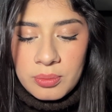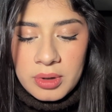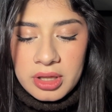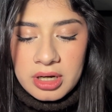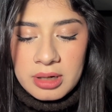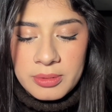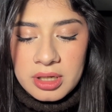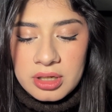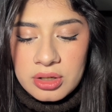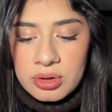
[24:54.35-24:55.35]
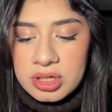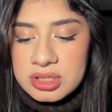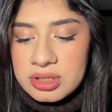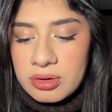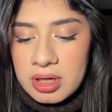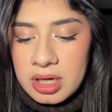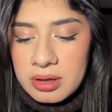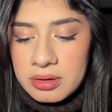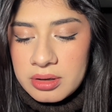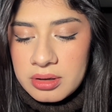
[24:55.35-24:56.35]
Whether I'm gonna curse you
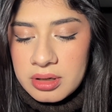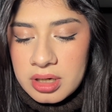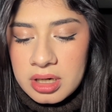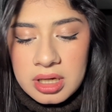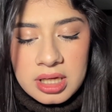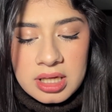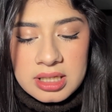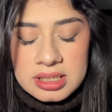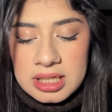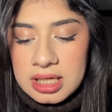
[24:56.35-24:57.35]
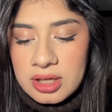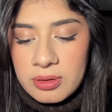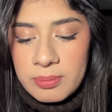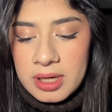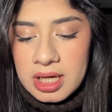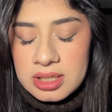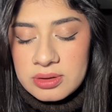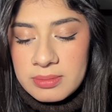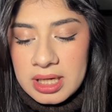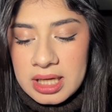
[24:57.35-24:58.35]
out or take you back
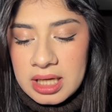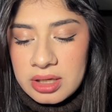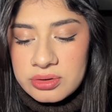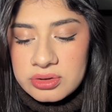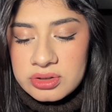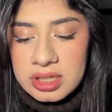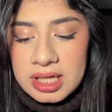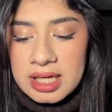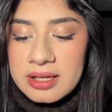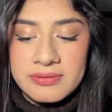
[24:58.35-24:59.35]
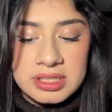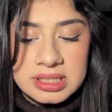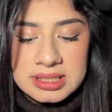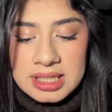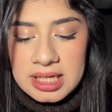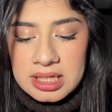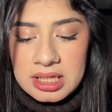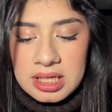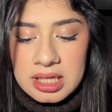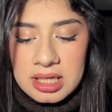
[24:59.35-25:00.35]
to my house, I haven't decided
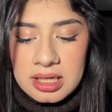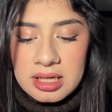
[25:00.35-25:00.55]
yet,